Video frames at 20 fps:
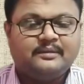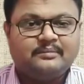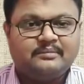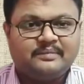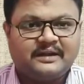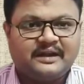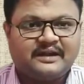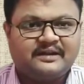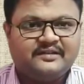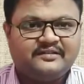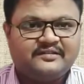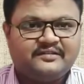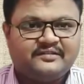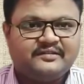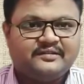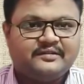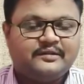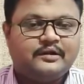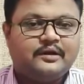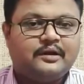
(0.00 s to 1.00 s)

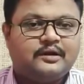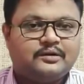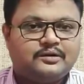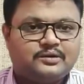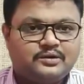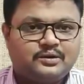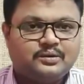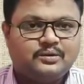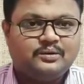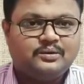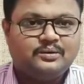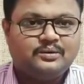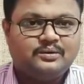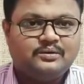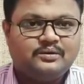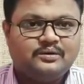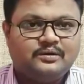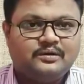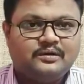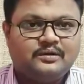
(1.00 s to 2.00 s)
Plants,
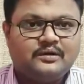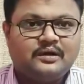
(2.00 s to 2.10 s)
2.